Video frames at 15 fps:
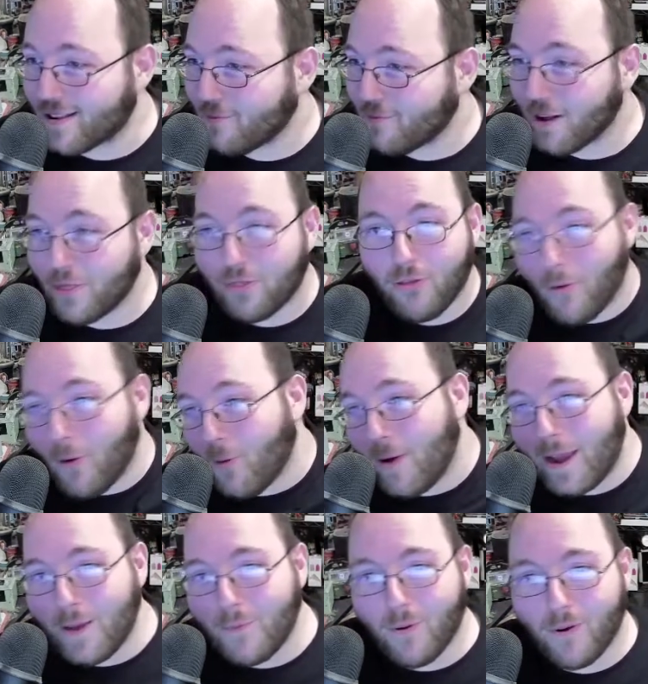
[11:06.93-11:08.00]
We're going to throw
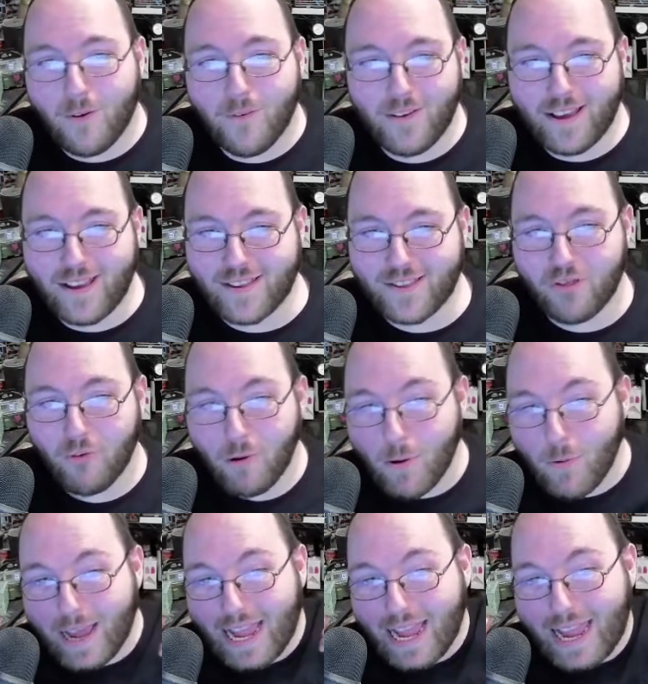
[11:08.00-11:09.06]
away Impervious. Throw
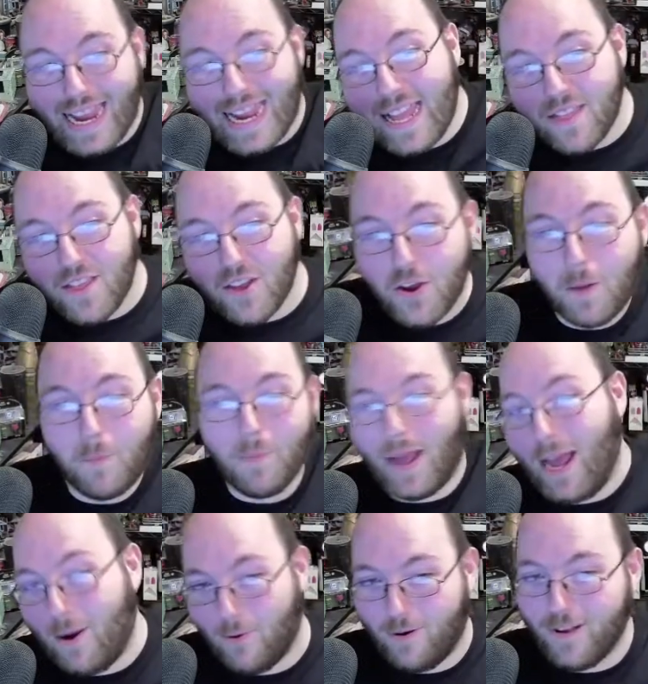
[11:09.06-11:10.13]
away any of the good
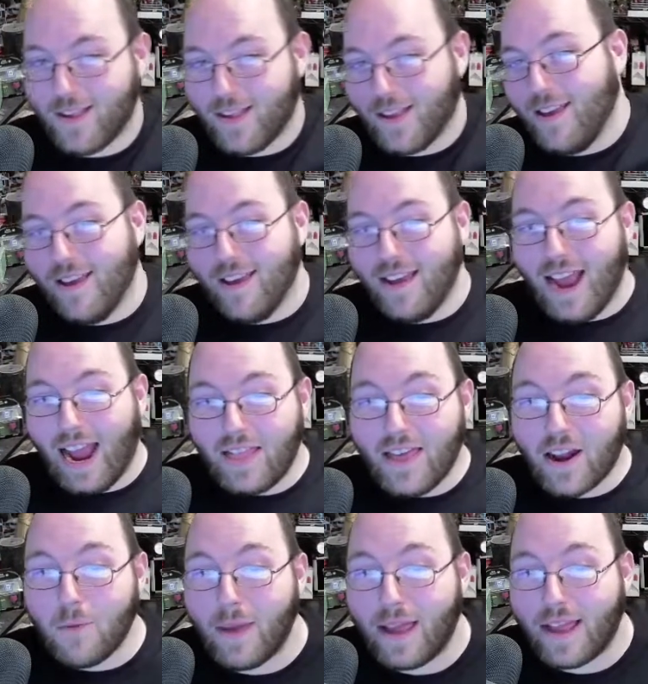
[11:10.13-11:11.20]
powers. And
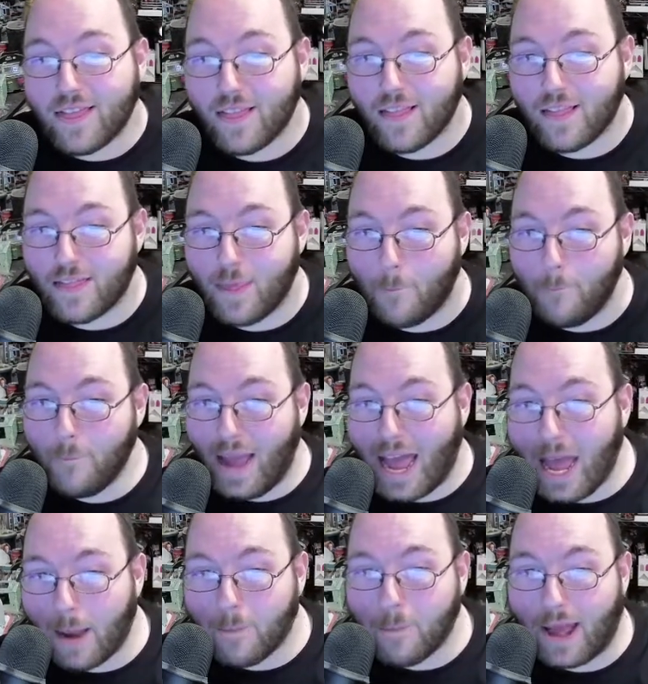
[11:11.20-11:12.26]
that'll make the, the
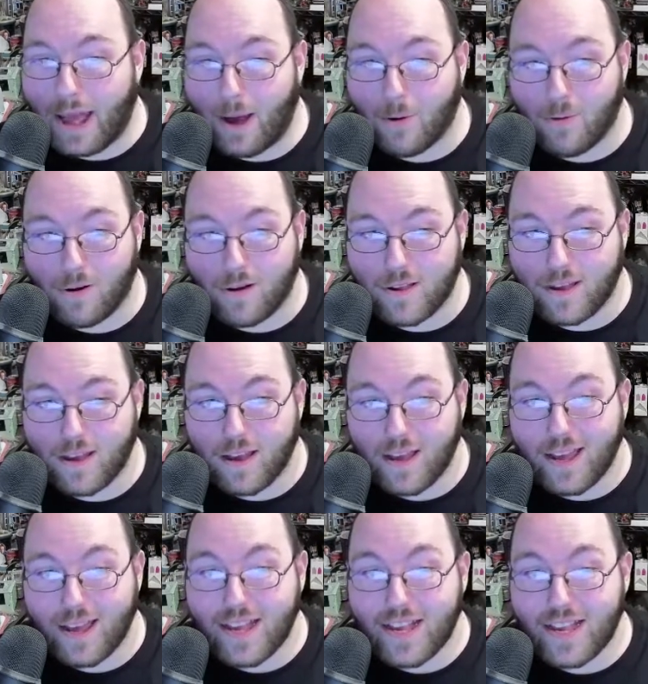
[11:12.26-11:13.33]
bad powers
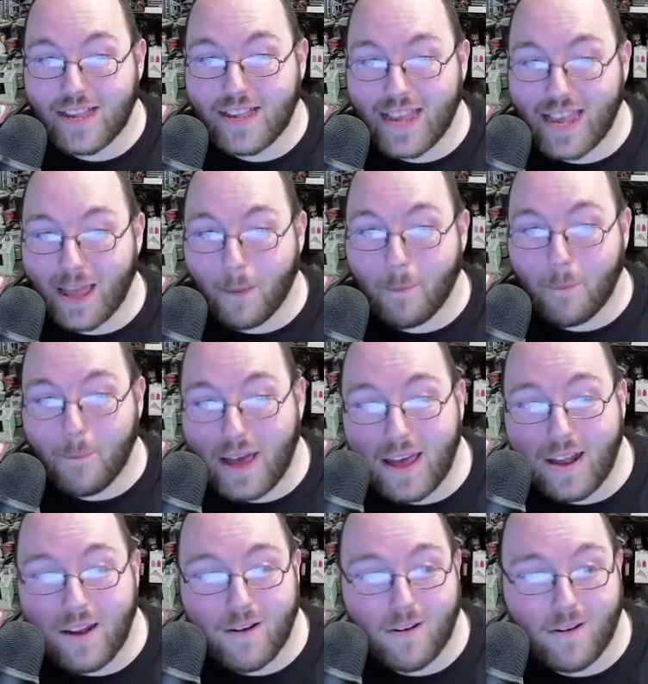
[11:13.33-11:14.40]
seem
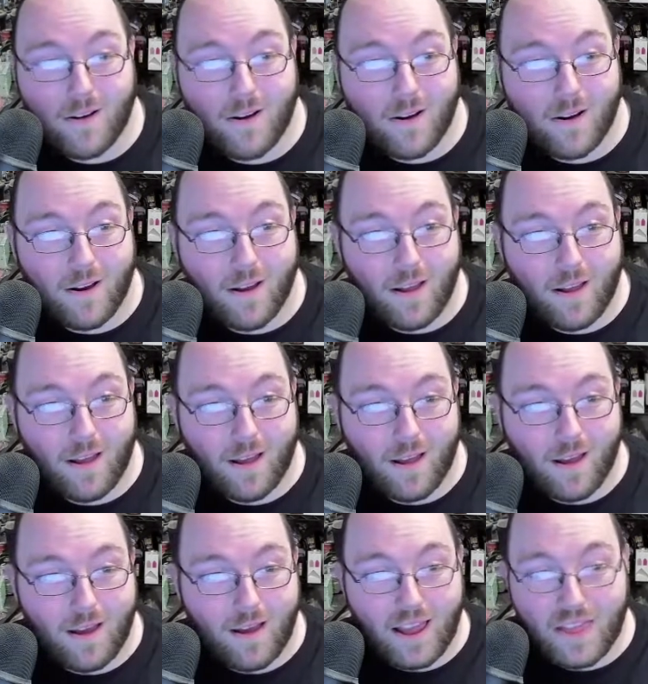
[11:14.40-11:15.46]
better.
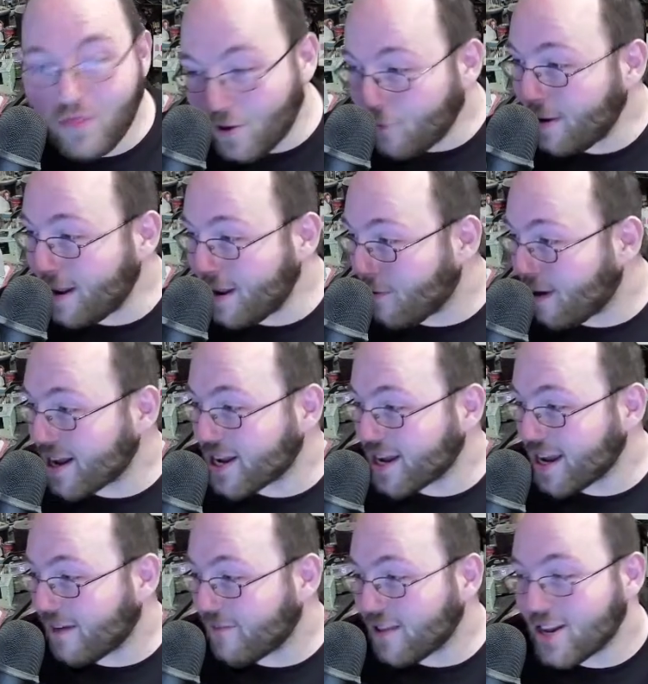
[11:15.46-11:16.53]
Then we don't actually
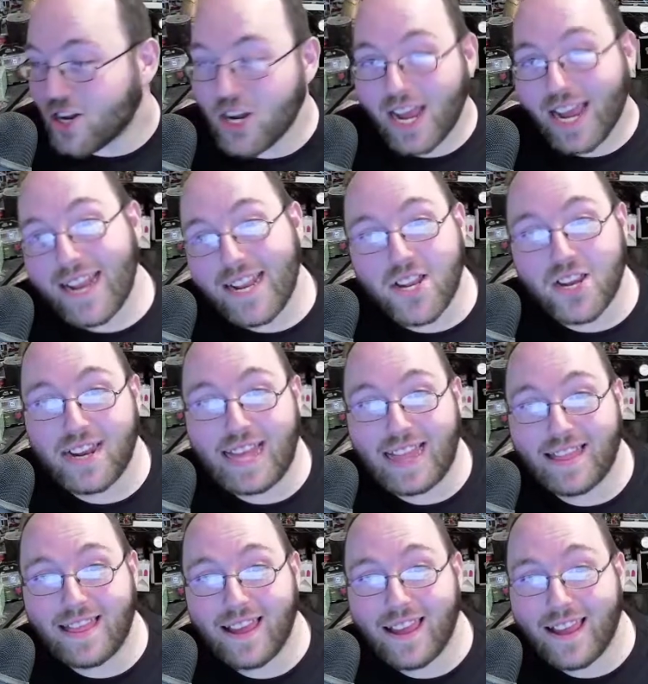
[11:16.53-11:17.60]
have to change
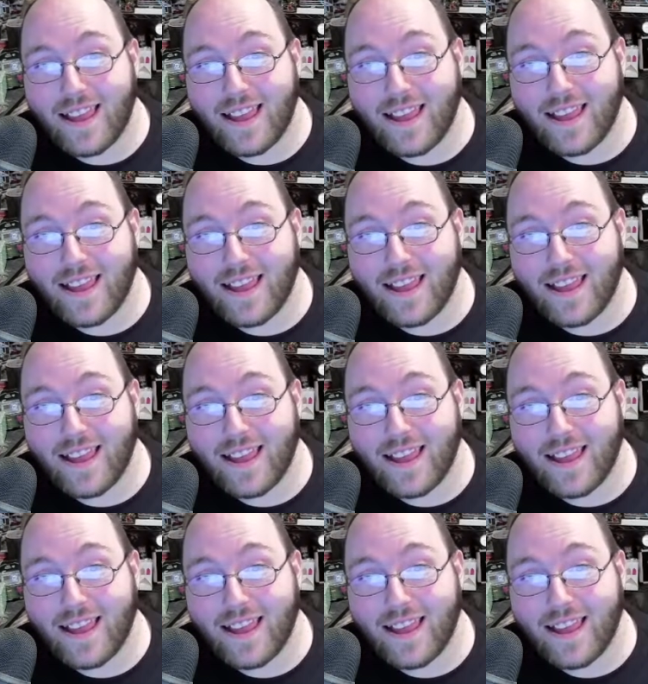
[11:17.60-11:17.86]
anything.